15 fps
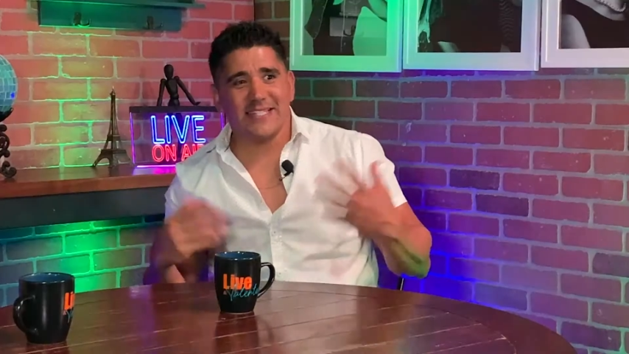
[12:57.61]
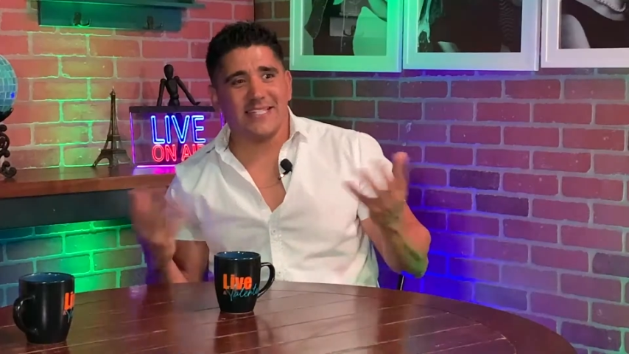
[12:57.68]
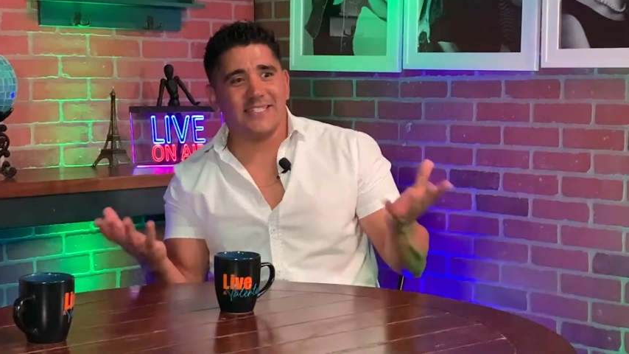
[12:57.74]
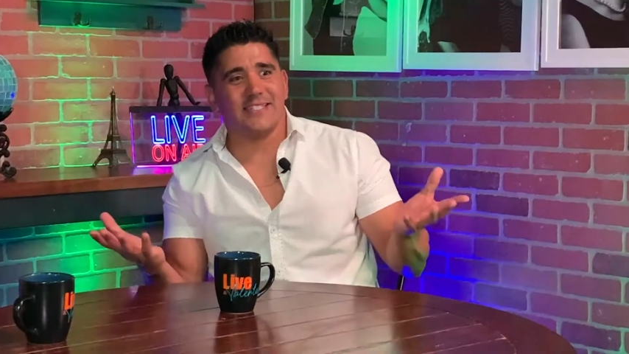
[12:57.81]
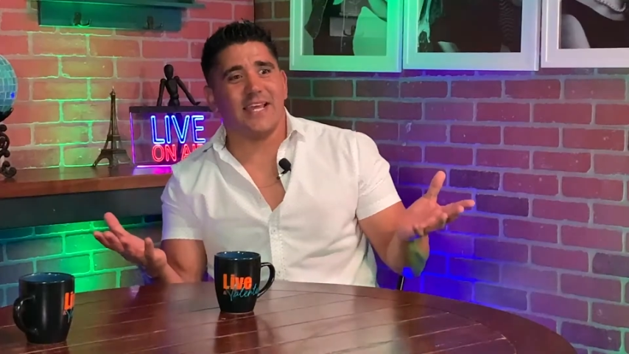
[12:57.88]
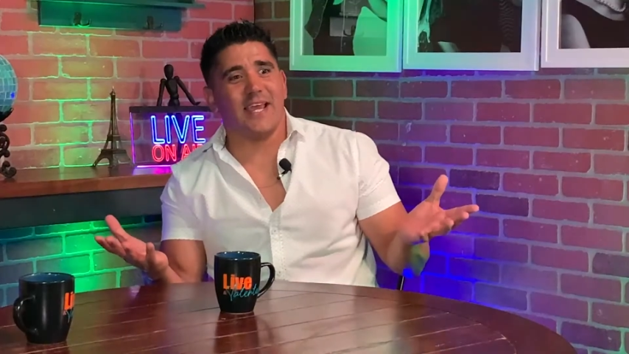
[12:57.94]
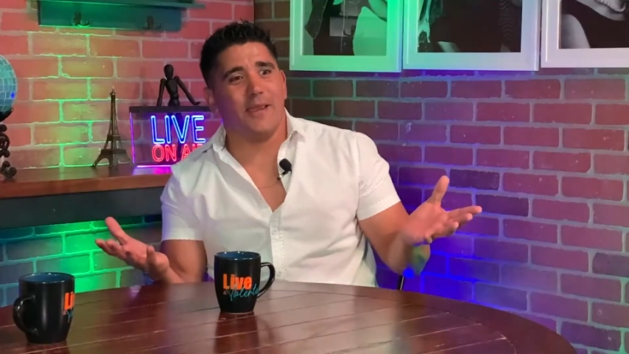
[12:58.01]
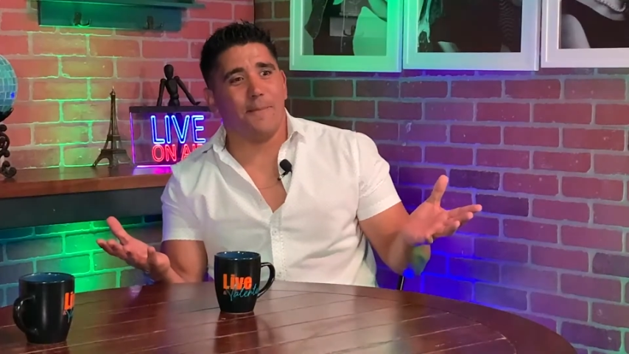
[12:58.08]
is
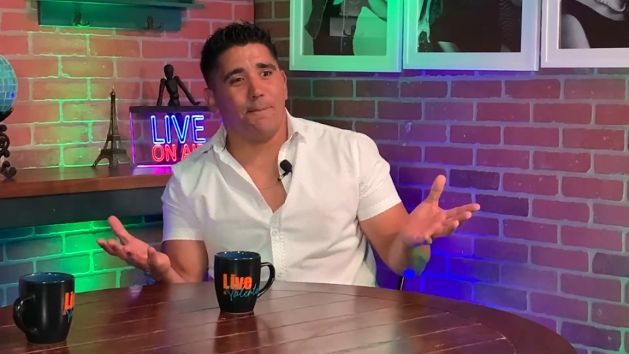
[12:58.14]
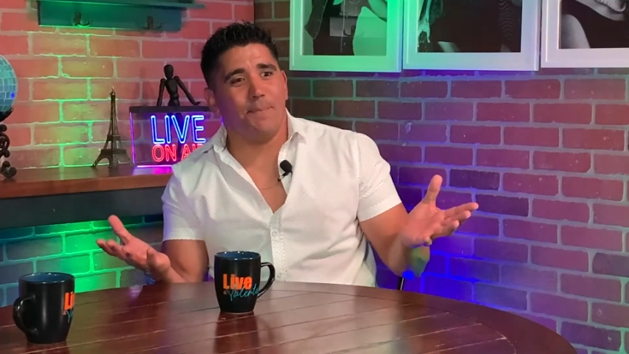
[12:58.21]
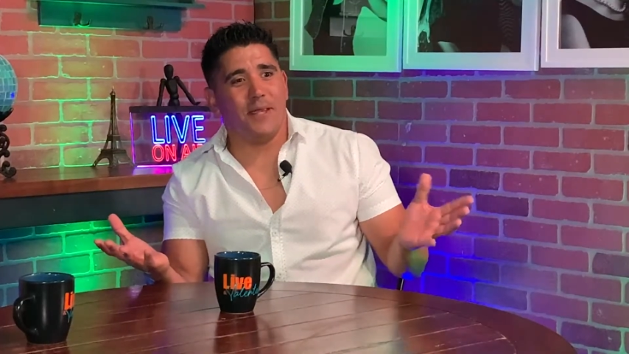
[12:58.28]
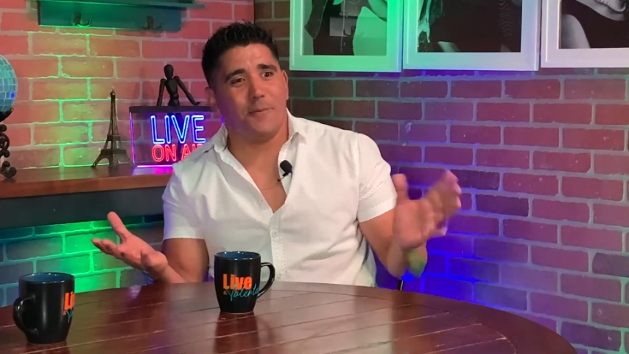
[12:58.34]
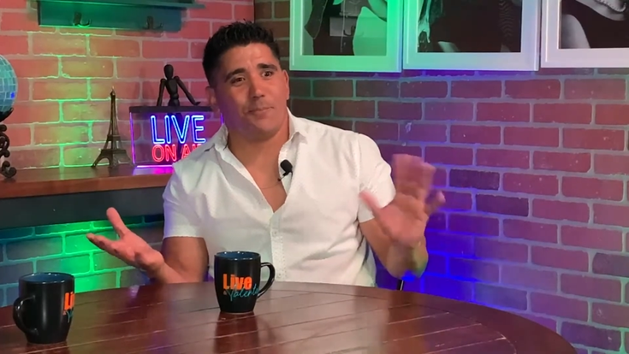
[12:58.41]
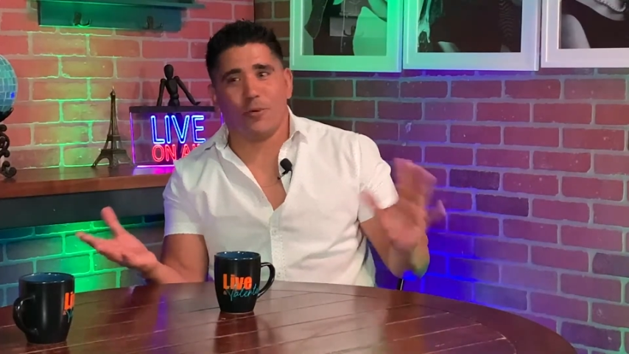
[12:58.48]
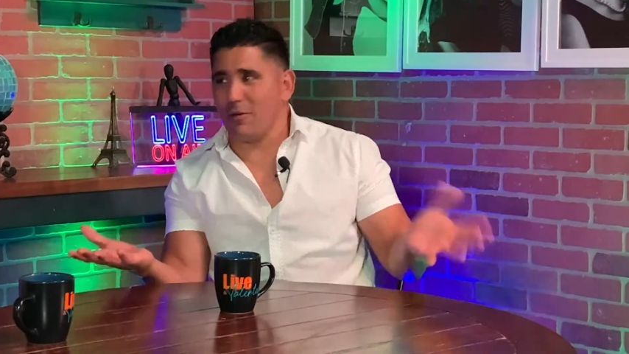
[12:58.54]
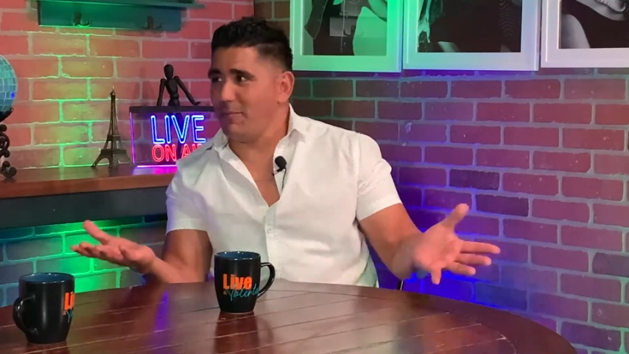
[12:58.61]
a
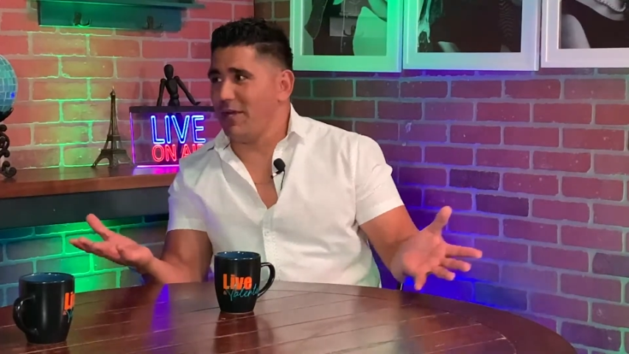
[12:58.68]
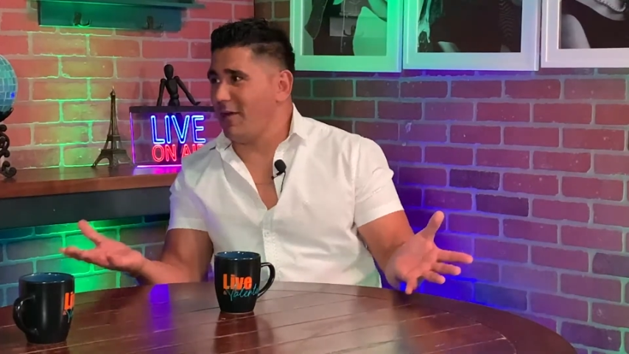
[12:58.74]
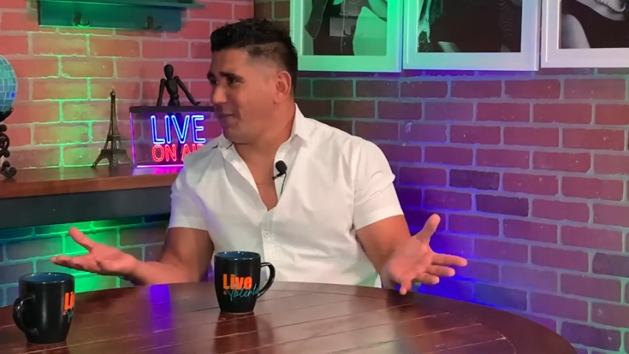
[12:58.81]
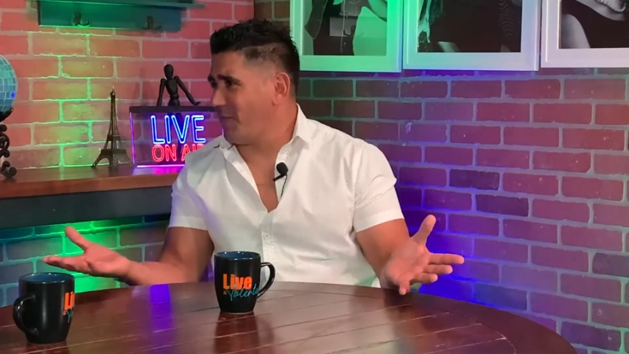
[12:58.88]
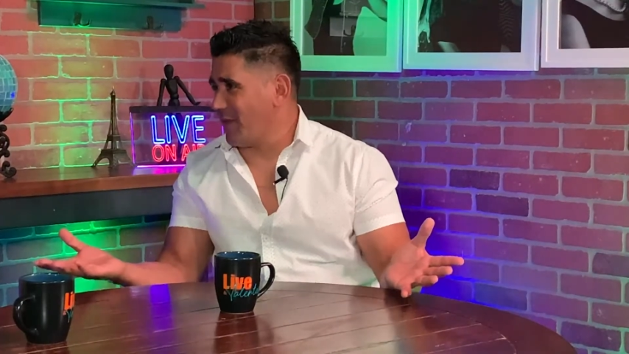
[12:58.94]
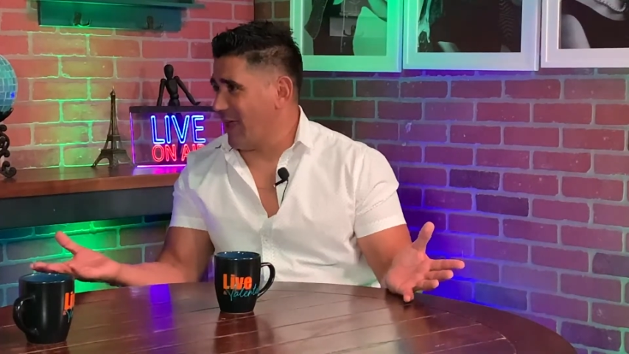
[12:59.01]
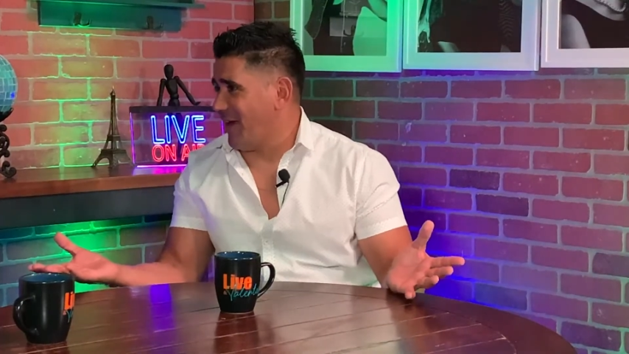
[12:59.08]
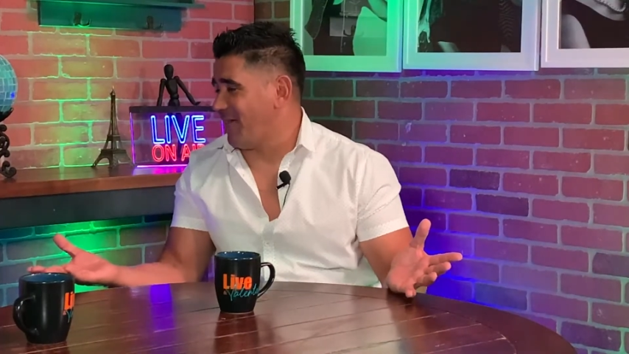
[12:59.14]
big premiere
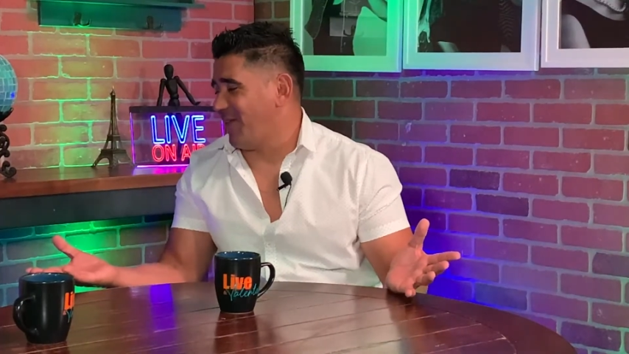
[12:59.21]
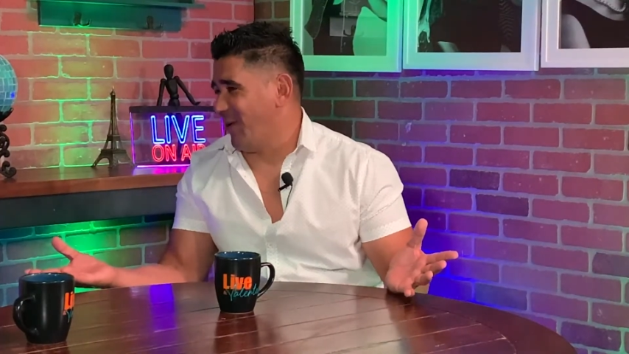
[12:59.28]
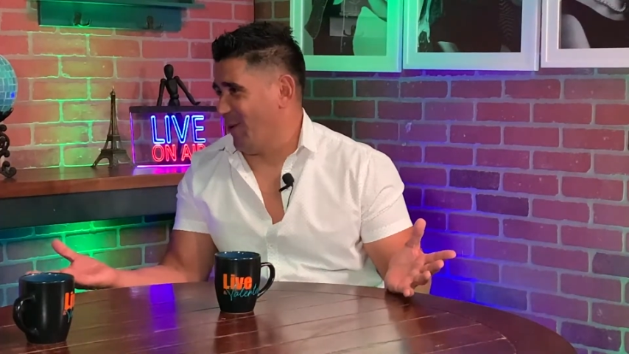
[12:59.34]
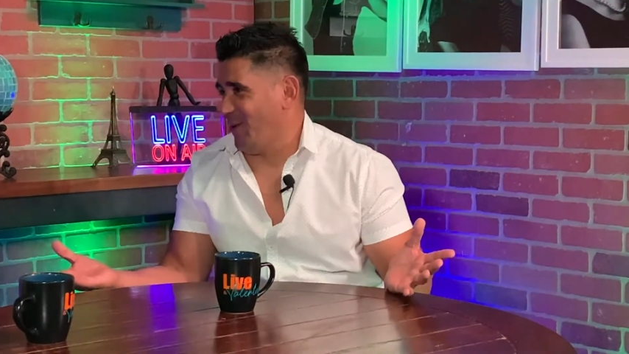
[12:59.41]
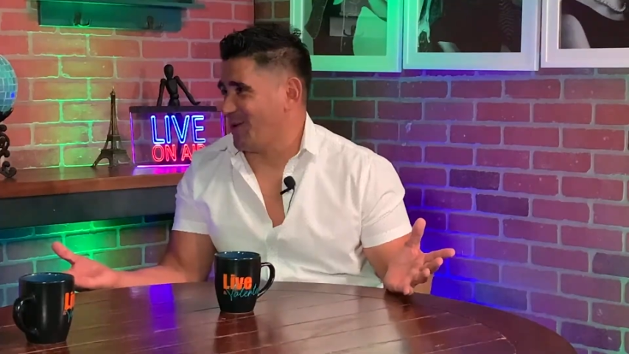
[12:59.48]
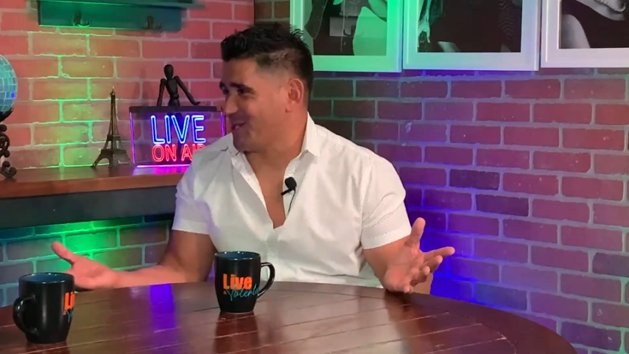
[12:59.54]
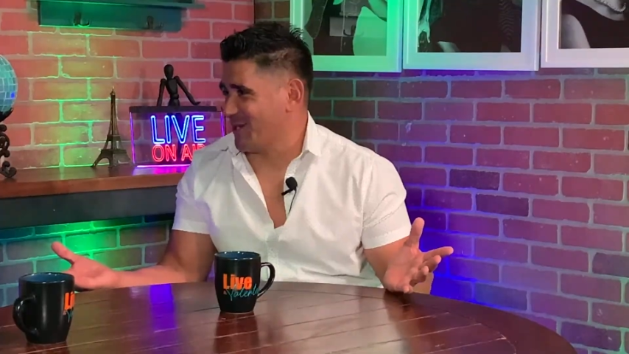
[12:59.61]
for that photo